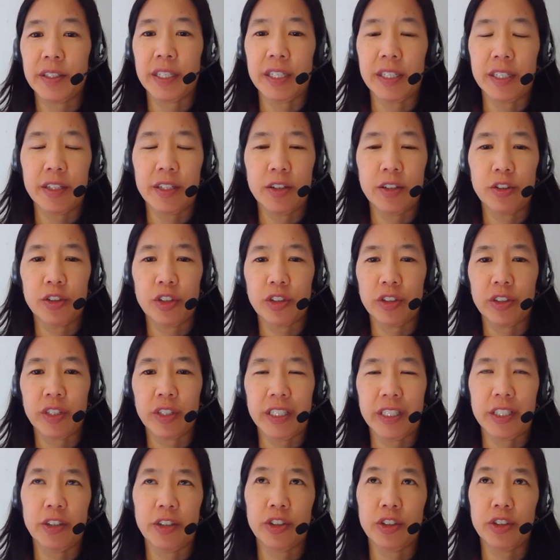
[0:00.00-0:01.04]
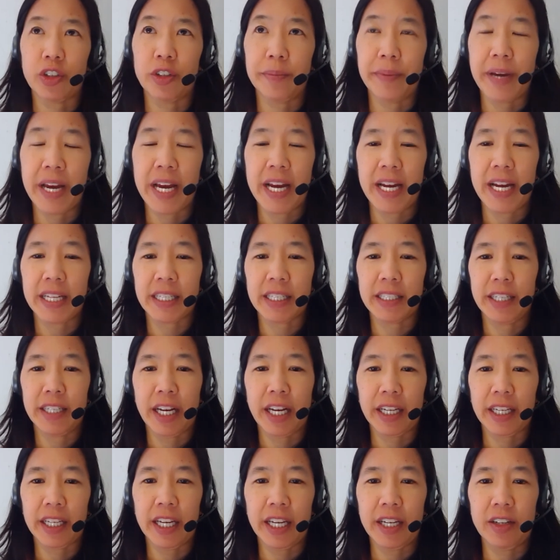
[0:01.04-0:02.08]
and a surgical mask,
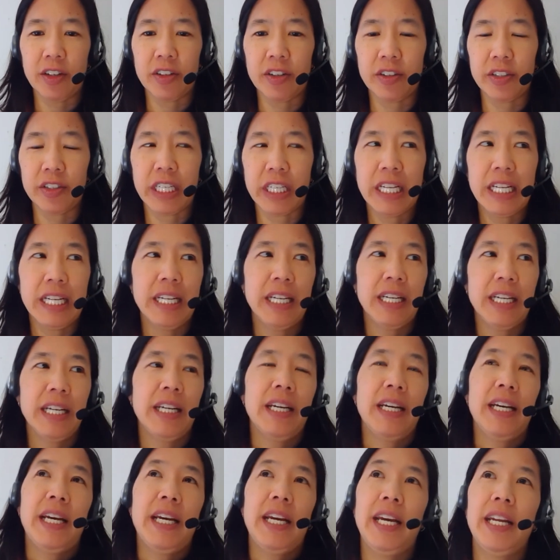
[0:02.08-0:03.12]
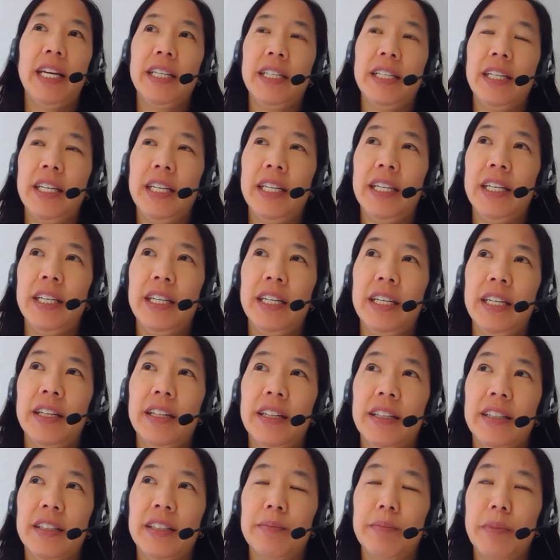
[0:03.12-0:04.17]
neck gaiters, and
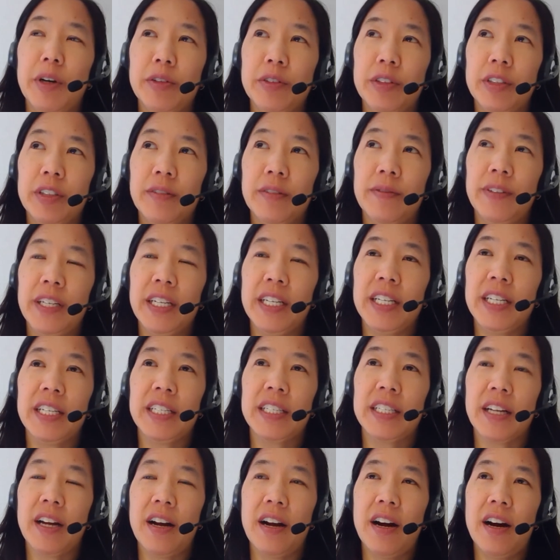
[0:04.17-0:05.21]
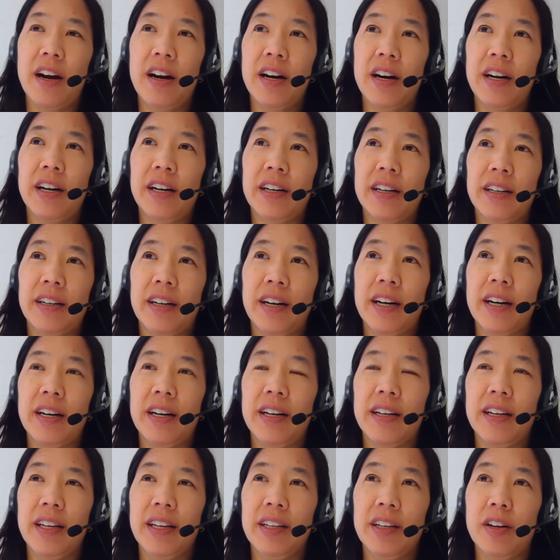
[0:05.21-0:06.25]
most of these are
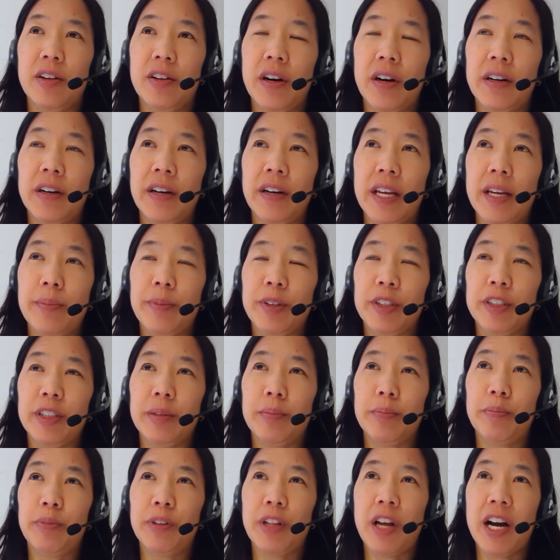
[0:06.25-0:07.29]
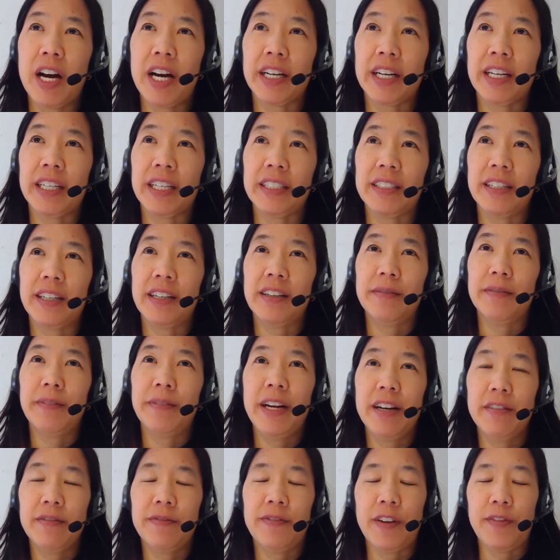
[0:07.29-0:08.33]
able to block
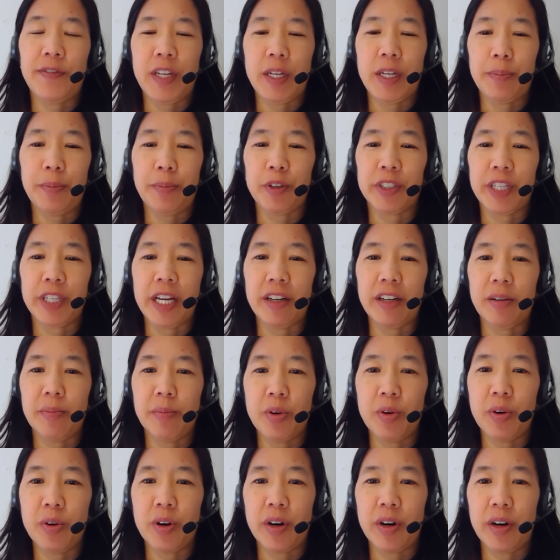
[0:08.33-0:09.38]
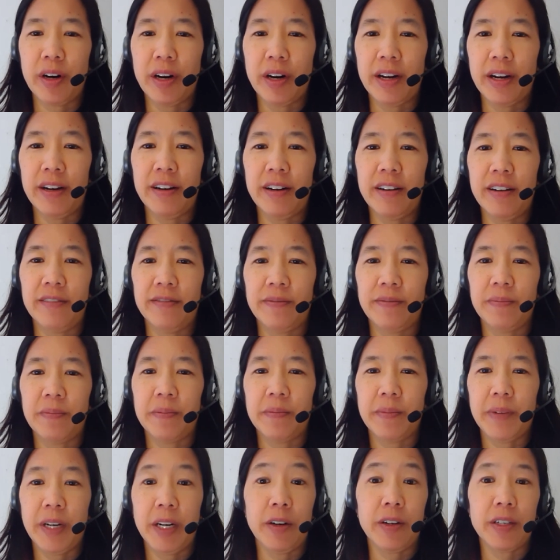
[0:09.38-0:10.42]
around 50% or more of
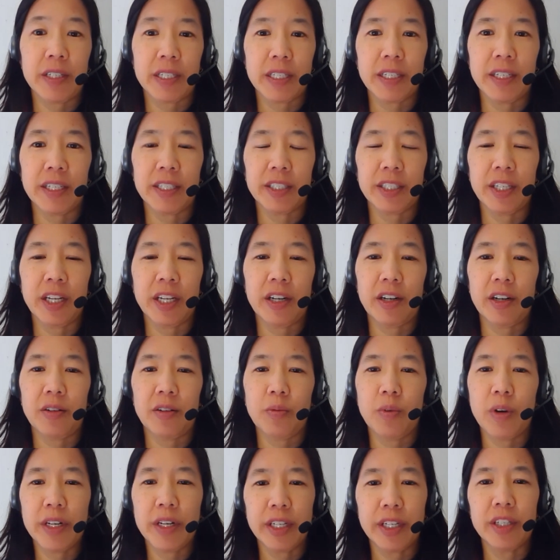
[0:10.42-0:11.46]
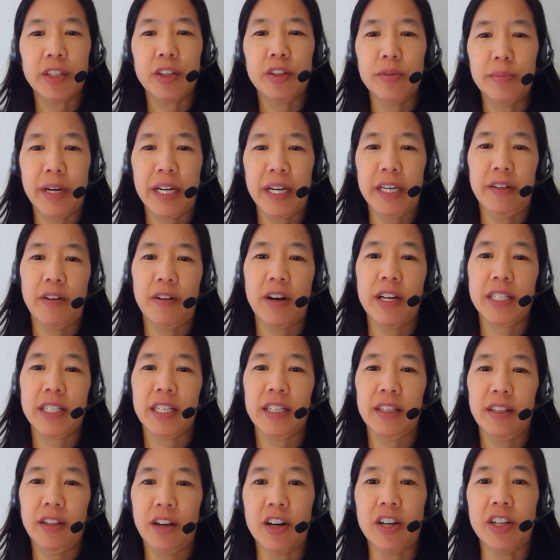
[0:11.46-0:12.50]
aerosols that are 1 to 2 microns
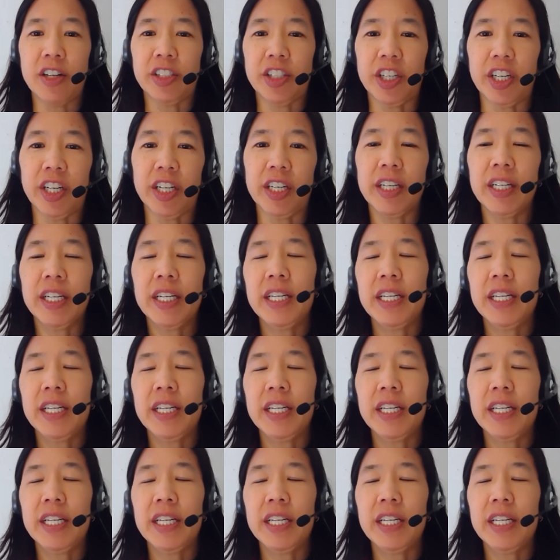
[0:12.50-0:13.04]
and larger.